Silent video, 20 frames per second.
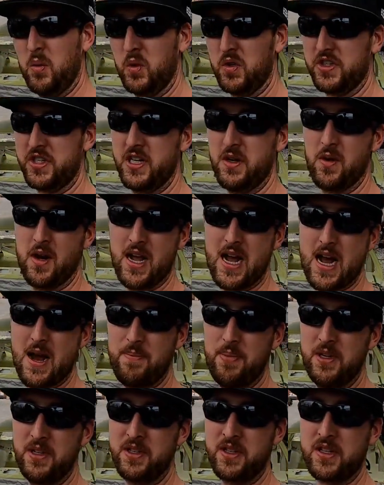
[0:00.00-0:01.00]
We'll see what
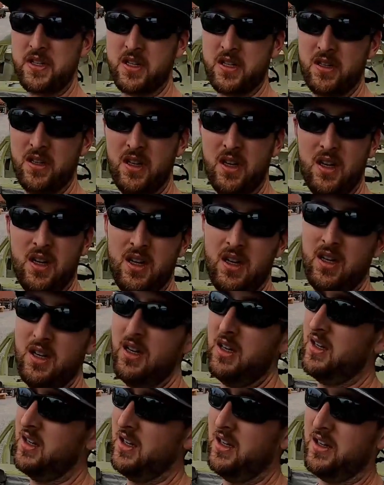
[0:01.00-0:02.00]
happens.
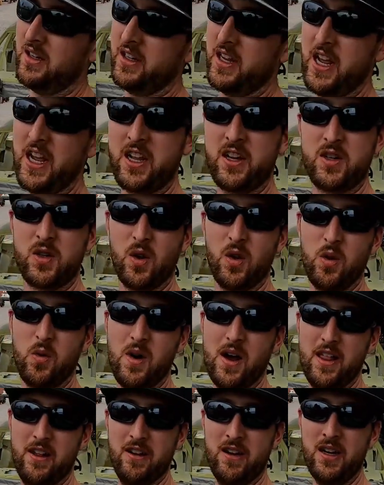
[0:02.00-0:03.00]
Can't control the
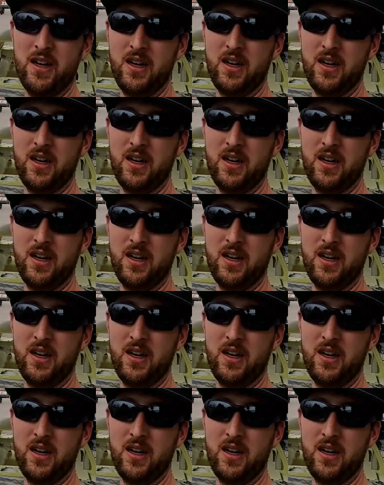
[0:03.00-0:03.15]
weather.